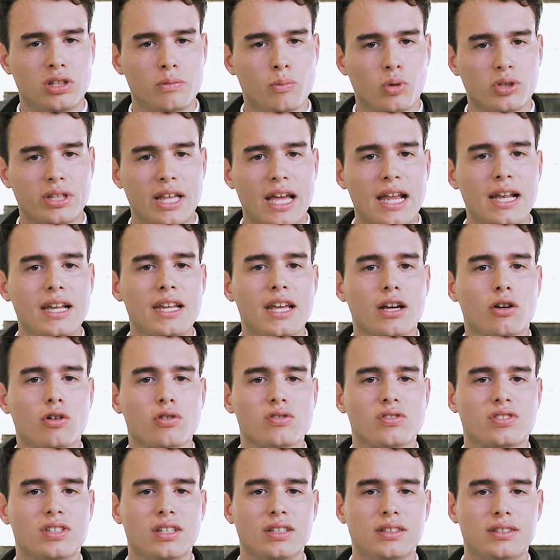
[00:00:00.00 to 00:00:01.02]
Both
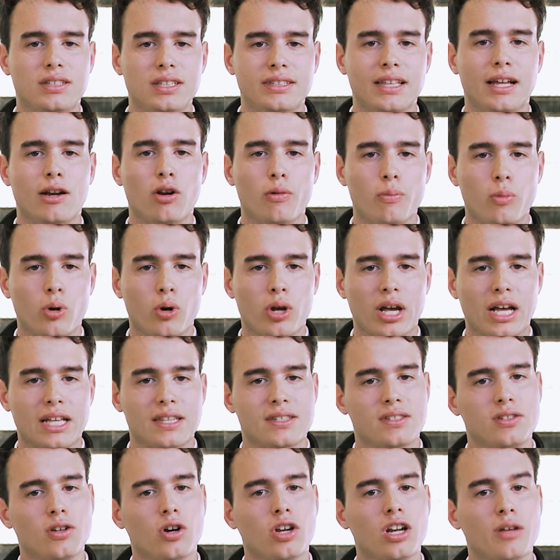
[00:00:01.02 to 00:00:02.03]
models can be approved
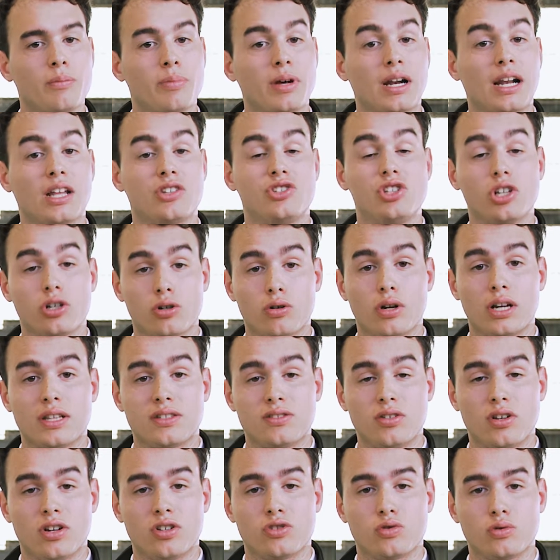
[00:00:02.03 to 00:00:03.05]
for road use,
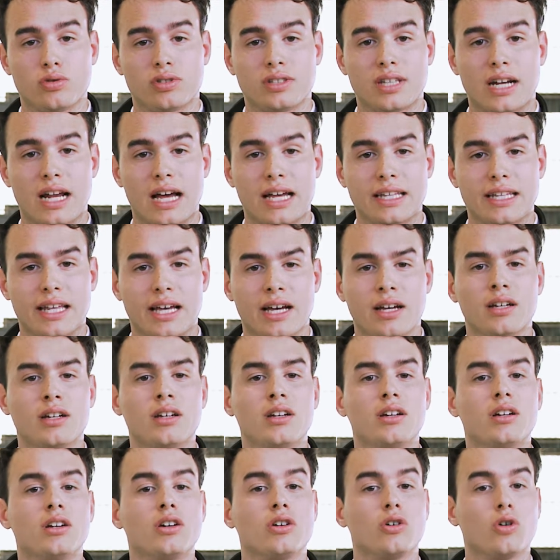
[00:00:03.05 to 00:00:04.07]
with
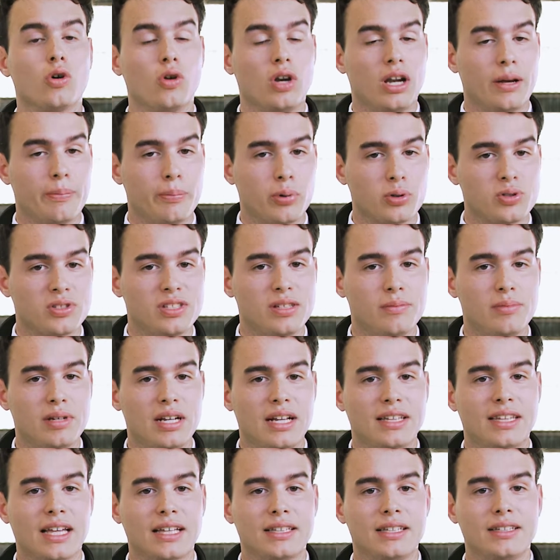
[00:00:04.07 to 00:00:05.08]
the possibility of
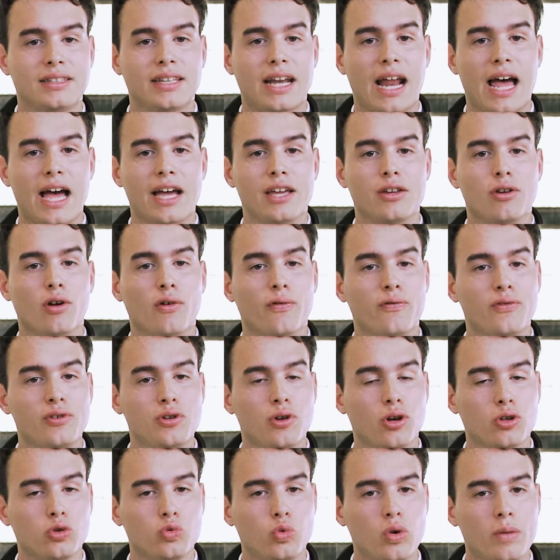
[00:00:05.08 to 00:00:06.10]
towing up to
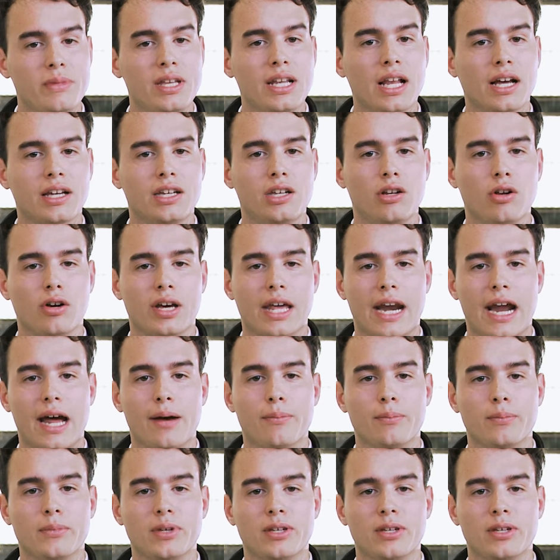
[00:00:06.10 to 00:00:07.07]
2,000 kilos.